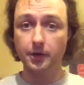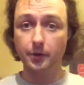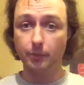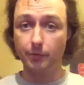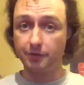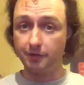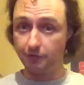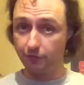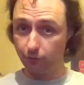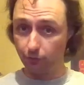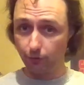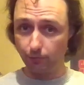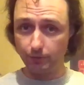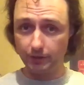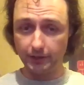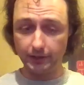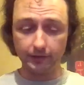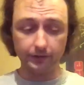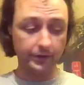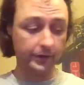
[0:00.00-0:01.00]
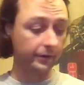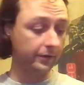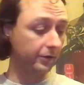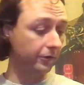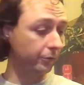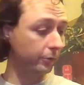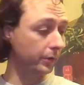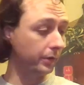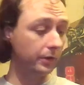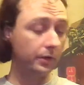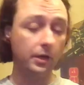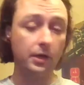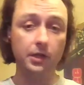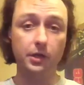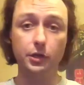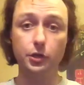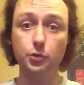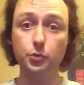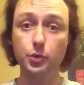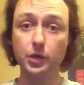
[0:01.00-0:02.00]
With a dual blade like this one,
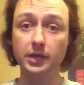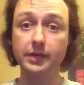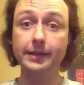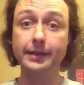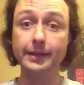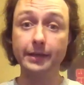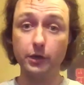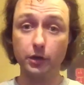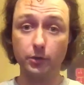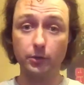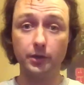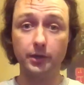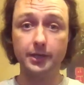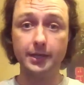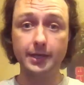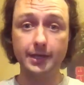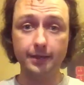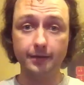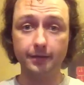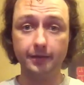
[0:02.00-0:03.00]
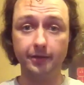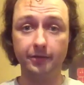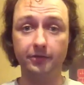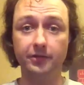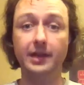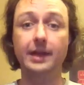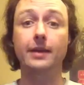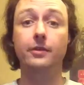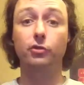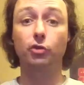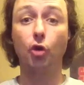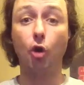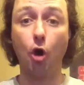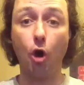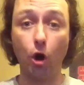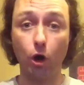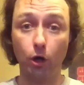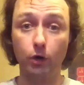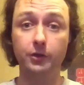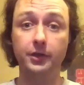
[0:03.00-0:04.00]
you can literally hit this as
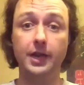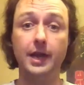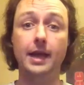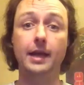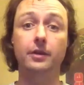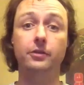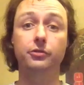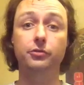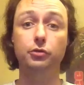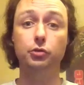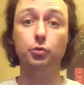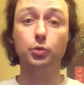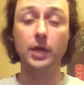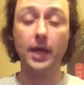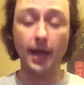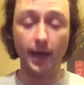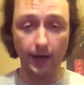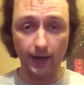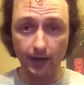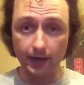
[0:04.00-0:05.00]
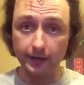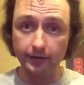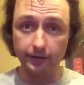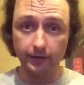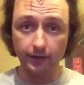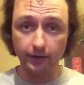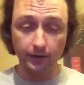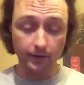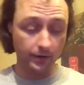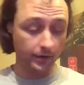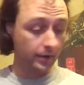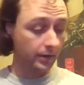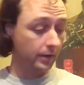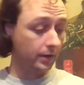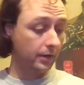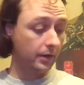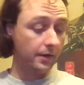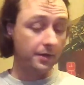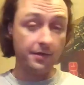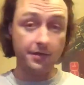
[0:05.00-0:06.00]
hard as you can.
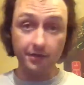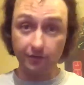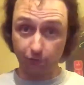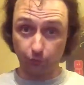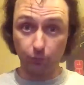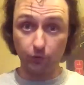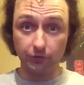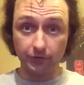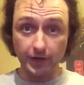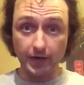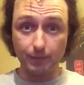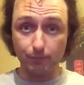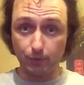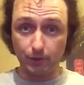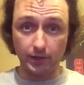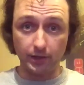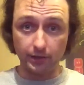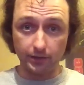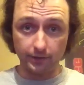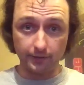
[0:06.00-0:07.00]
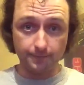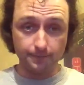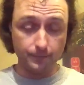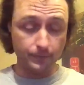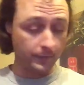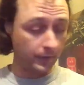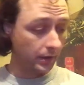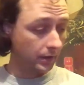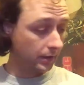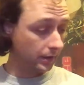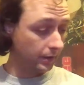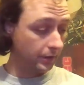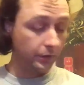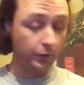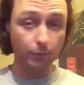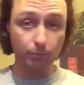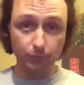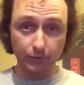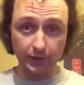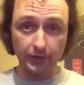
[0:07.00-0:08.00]
This will not break.
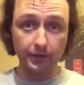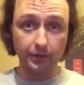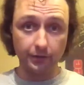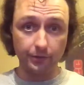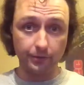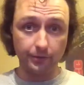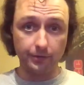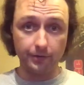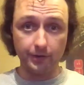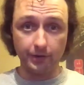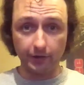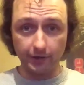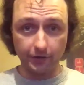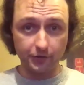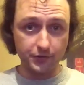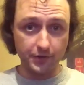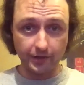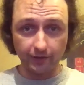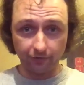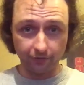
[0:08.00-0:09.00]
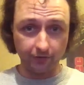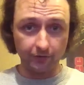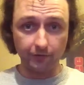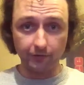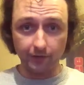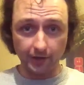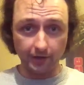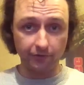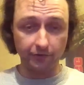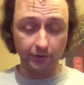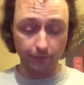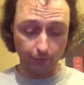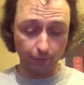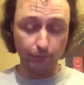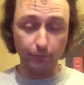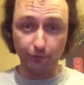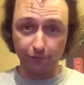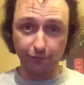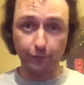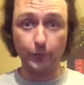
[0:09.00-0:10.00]
You'll break your electronics in your lightsaber
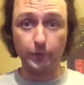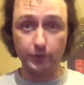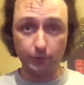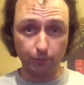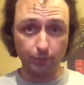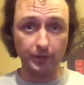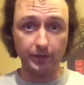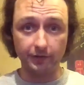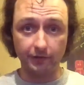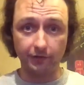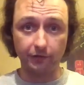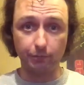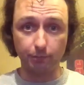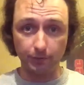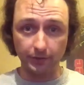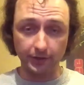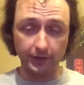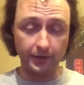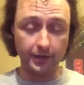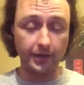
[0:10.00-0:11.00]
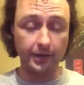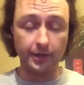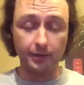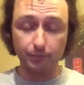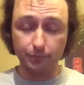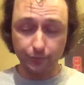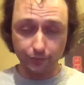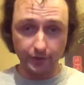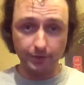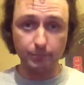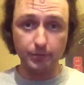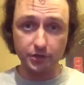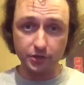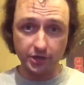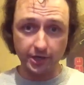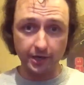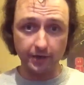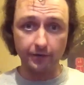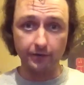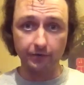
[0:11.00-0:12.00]
before you break this blade. I can pretty much
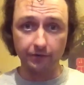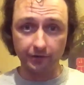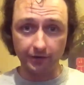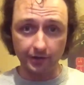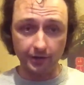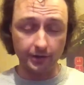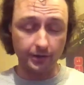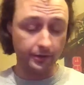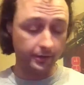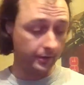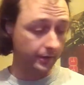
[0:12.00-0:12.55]
guarantee it.